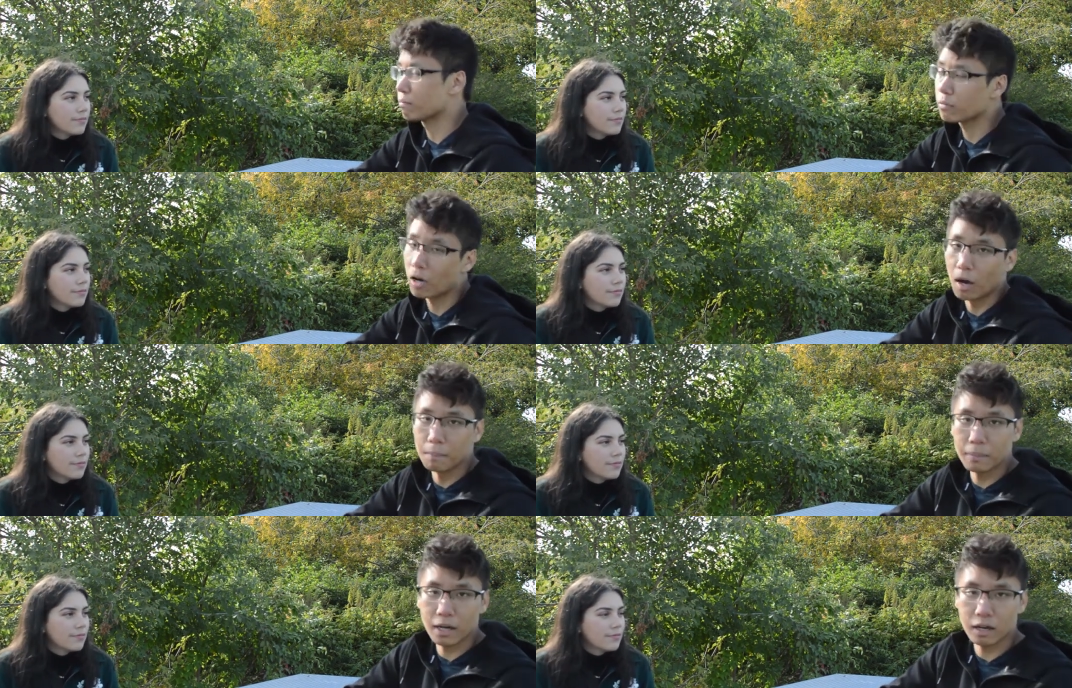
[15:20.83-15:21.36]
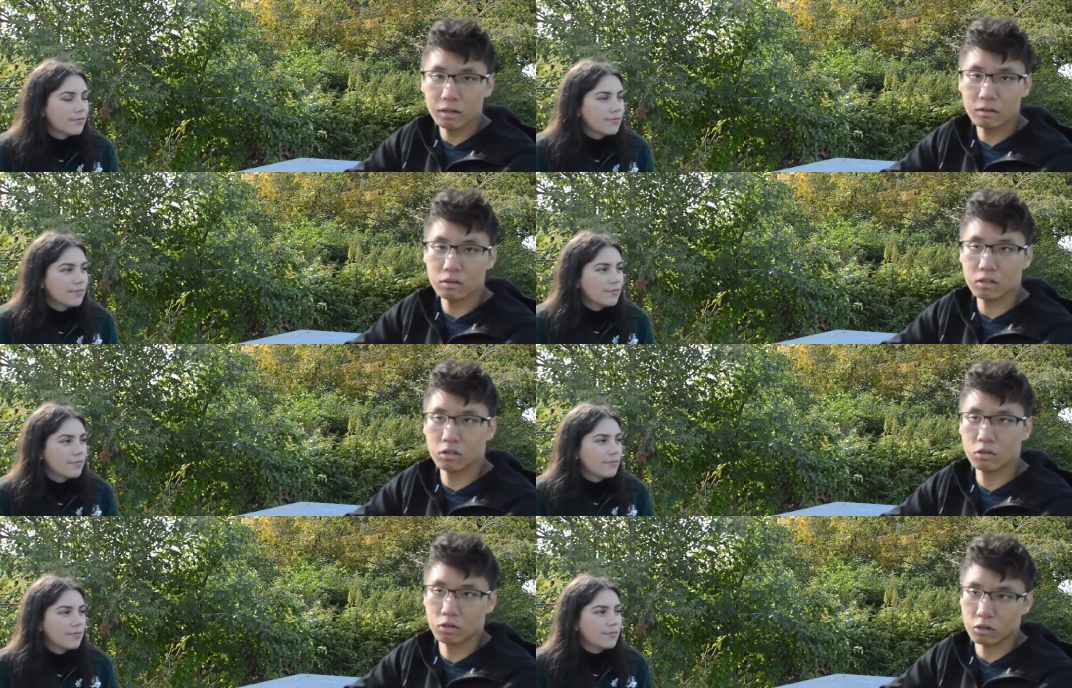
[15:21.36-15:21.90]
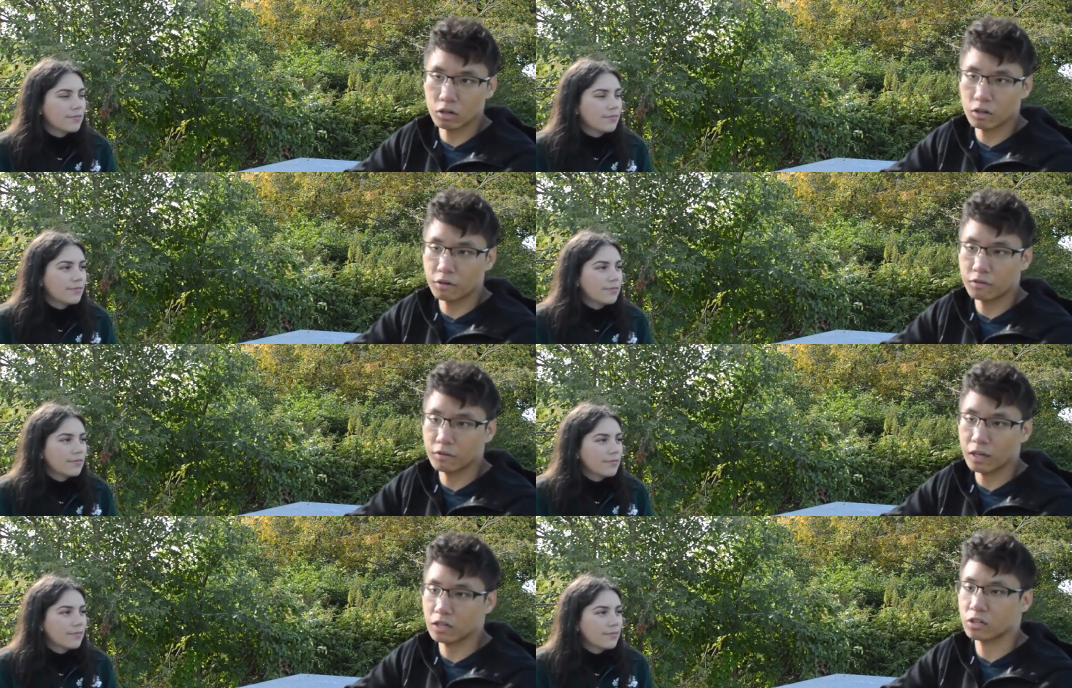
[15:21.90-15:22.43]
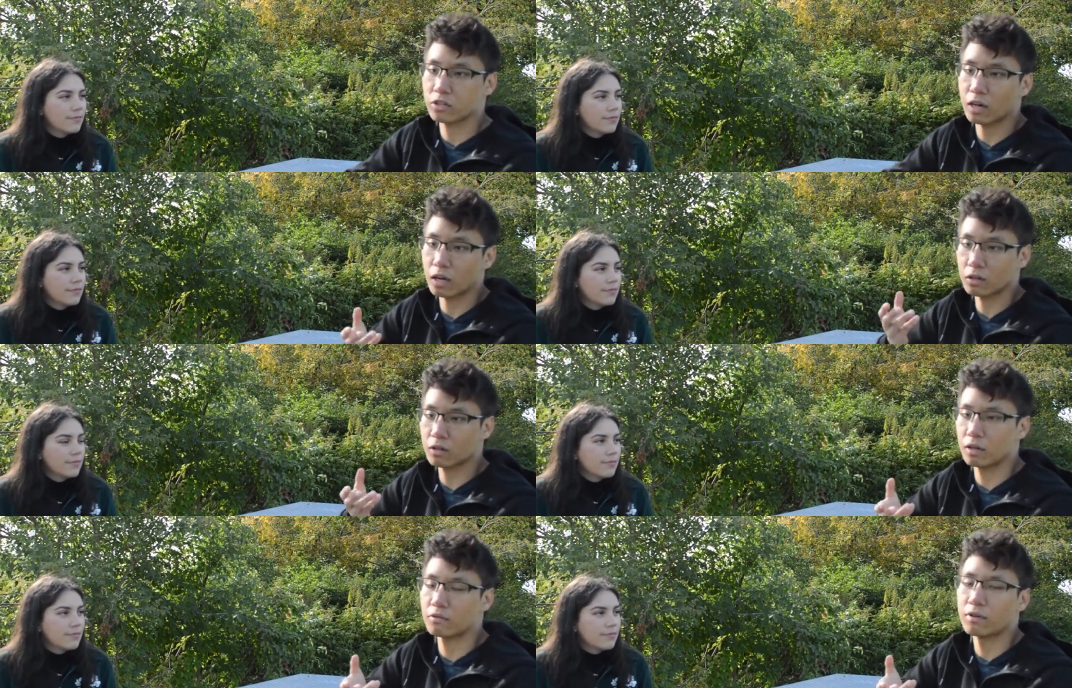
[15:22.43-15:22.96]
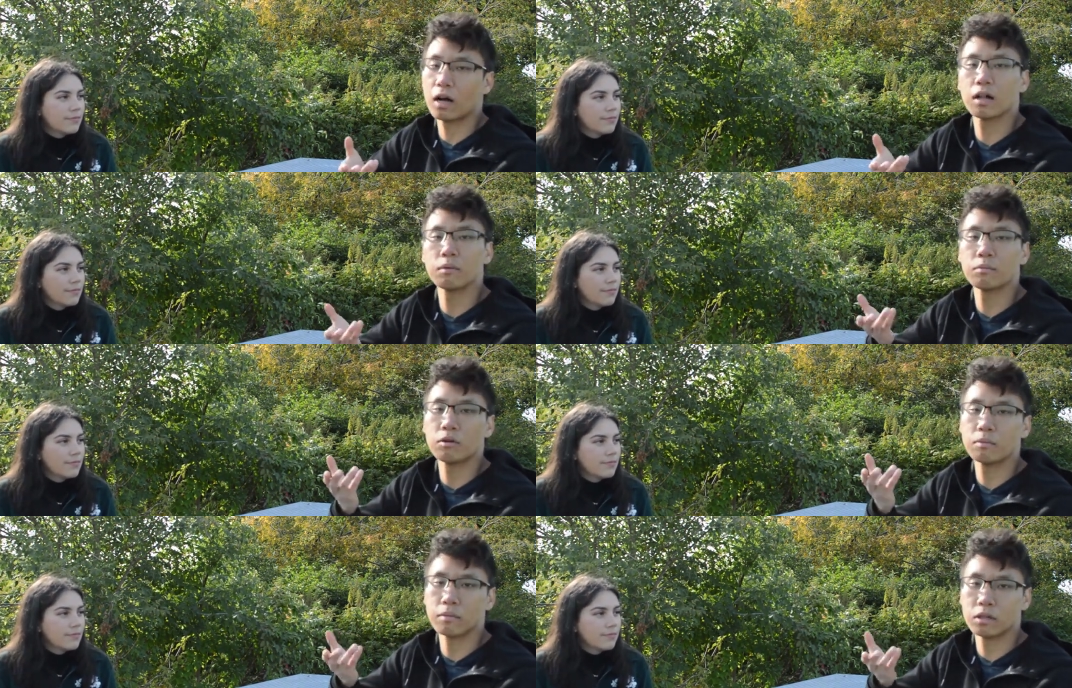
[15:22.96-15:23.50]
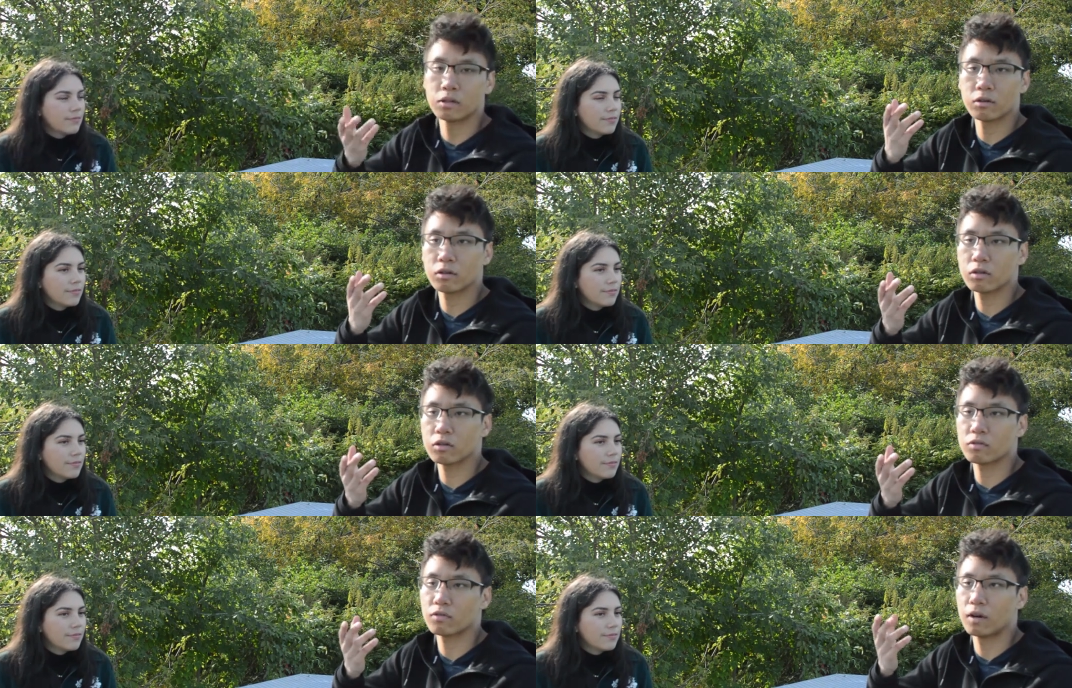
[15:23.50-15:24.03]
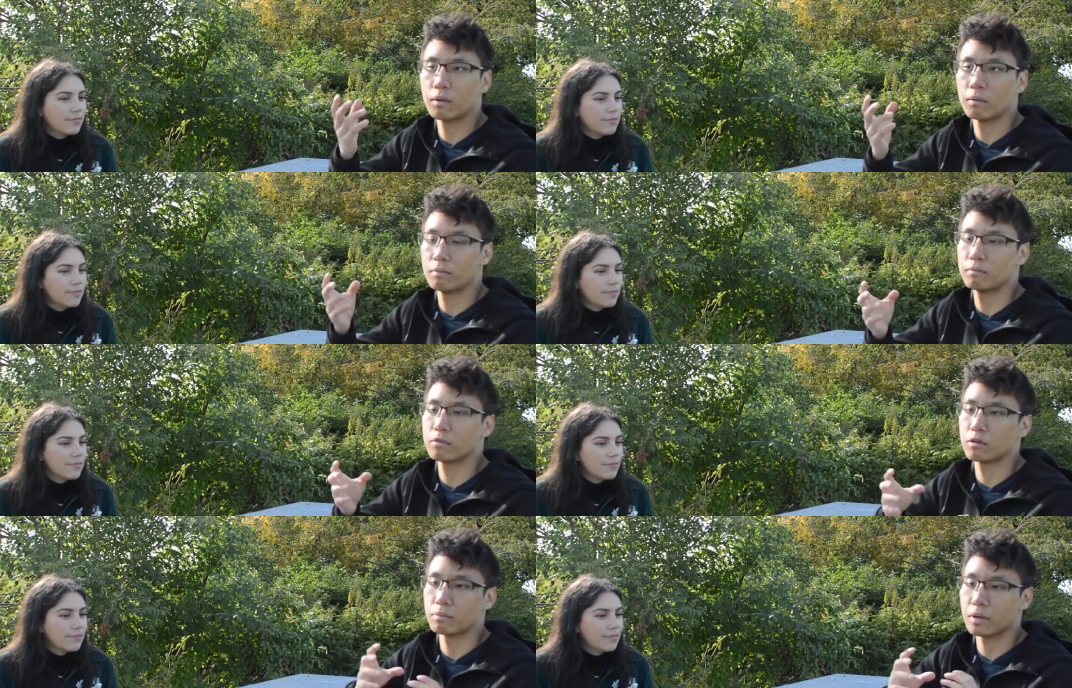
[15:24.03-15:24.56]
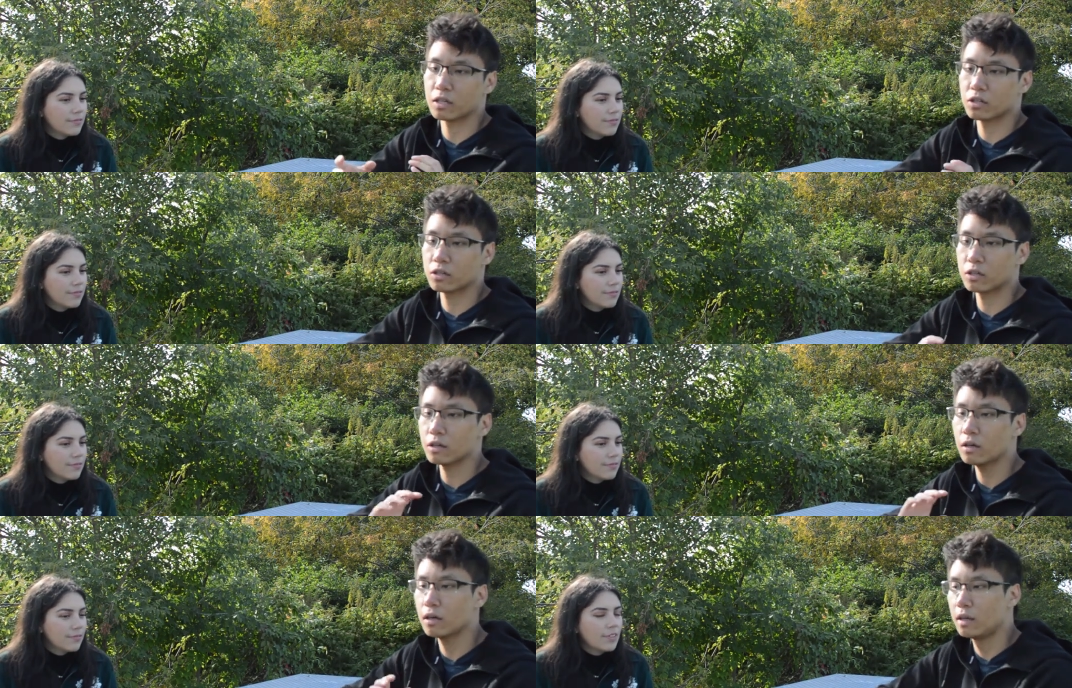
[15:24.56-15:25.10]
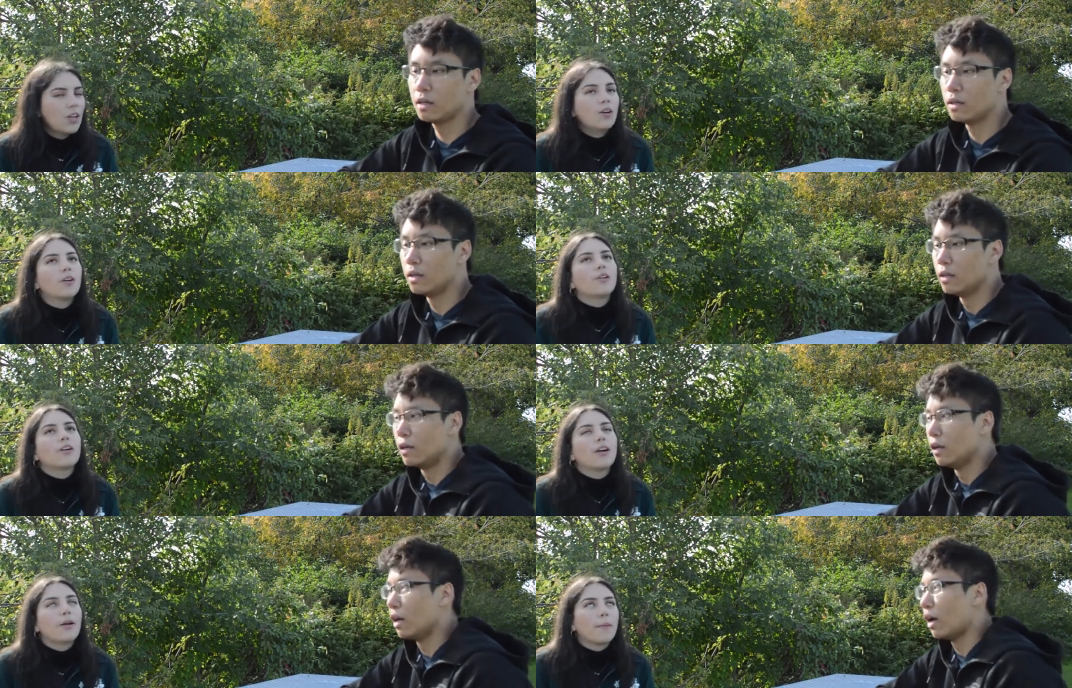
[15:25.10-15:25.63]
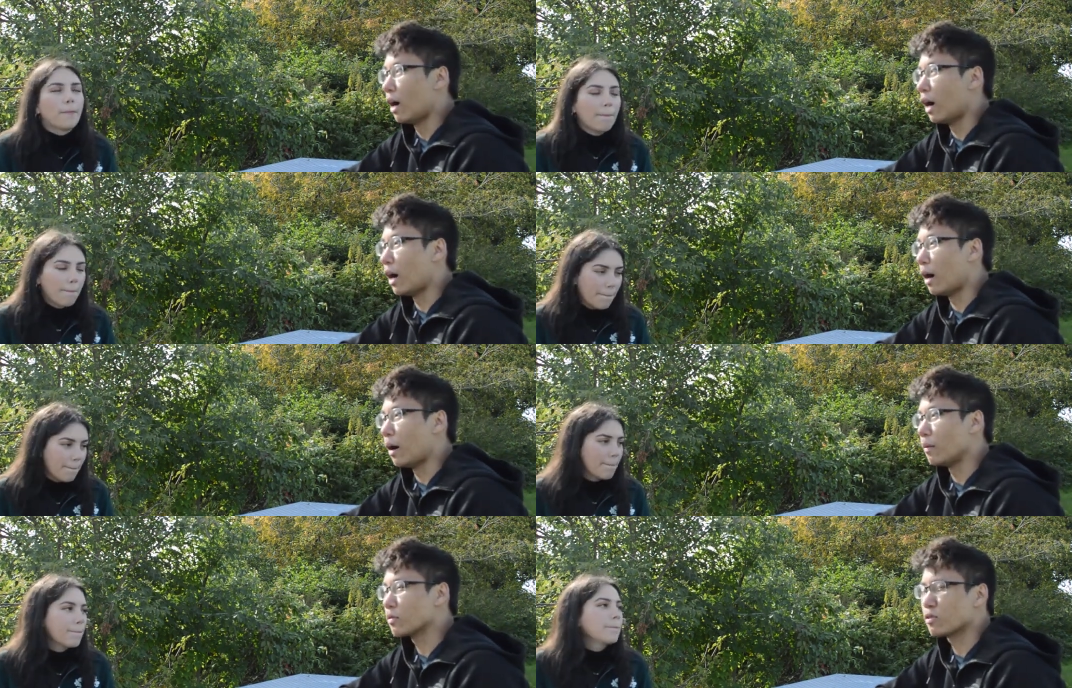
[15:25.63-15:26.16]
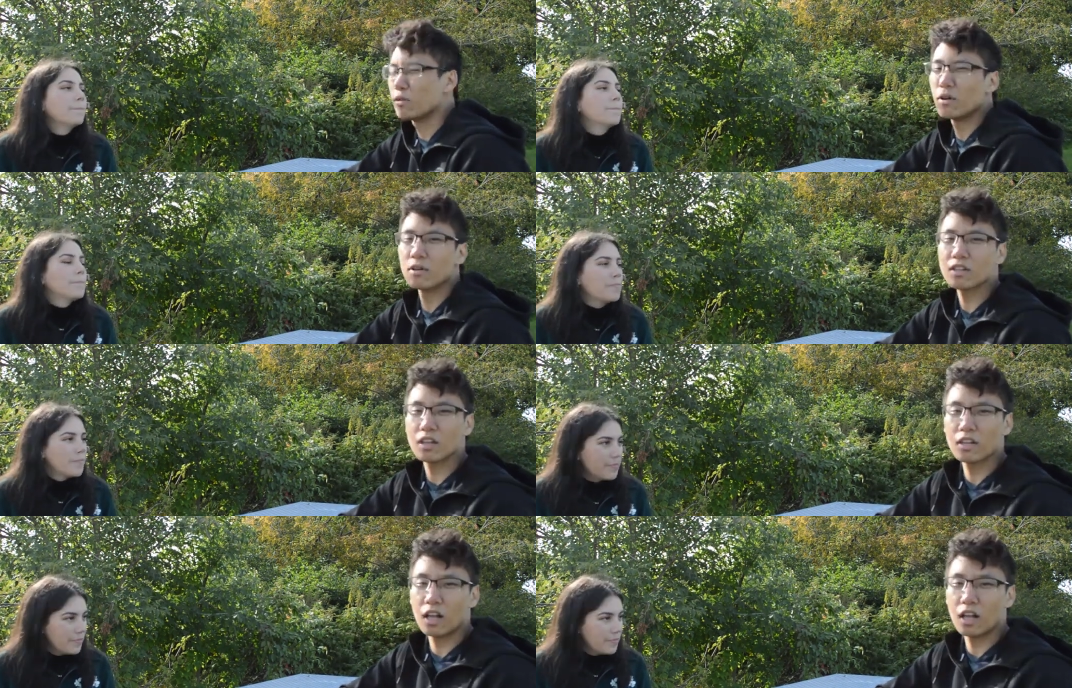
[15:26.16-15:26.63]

Speaker 1: compounds to sort of extract the valuable minerals from your mixture. Okay. So there's a